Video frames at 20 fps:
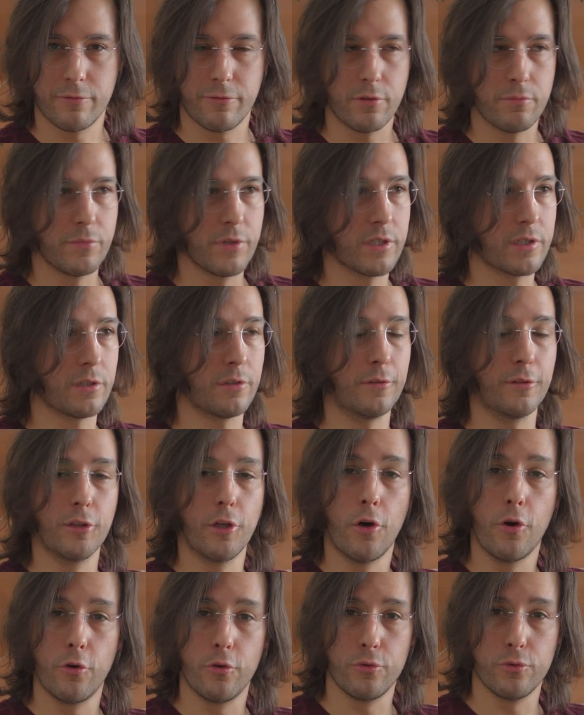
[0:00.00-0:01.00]
from this
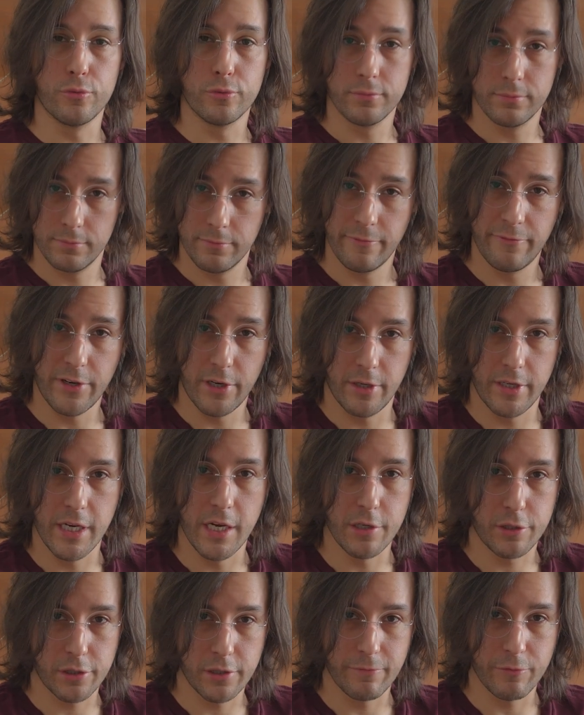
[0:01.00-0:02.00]
low
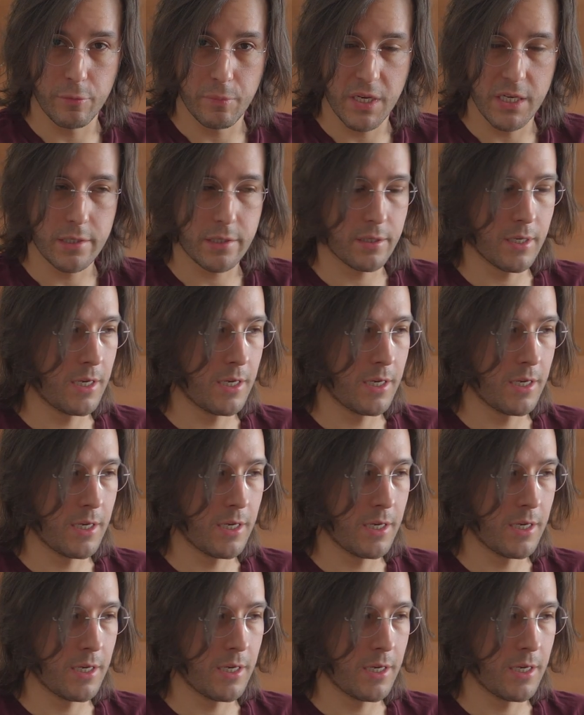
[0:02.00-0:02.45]
variation of the bass